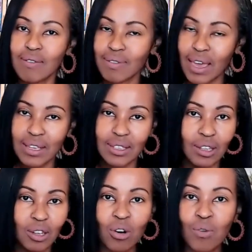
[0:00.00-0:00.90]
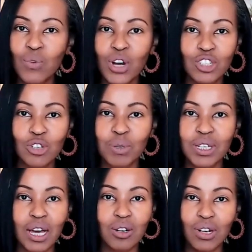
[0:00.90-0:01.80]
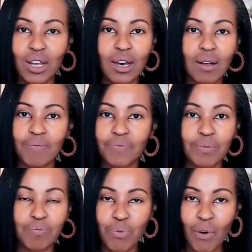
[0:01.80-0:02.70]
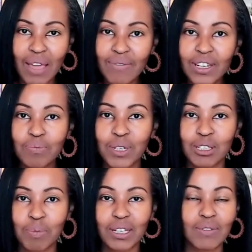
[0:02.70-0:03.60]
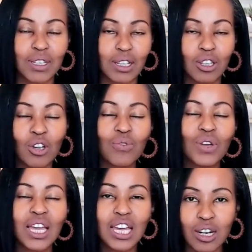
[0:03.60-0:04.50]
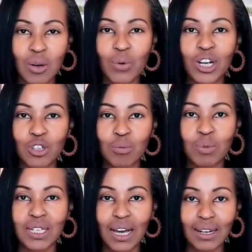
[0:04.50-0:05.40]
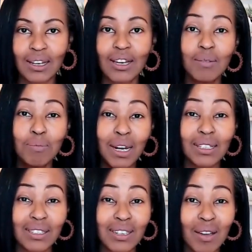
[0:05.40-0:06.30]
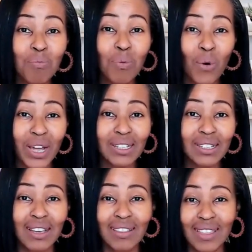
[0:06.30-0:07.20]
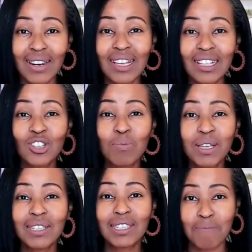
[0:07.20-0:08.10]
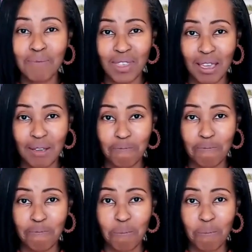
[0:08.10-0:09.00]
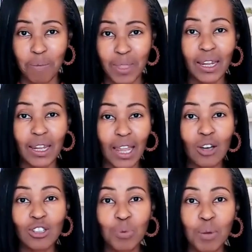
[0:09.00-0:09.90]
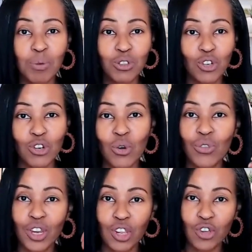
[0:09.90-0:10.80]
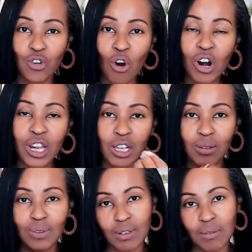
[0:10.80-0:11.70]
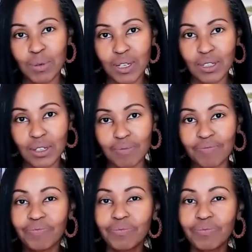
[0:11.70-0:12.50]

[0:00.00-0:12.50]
there is a lot of work to be done on a private perspective, there's a lot of inner work to be done. But at some point, there needs to be something that allows people to know that you're an inclusive person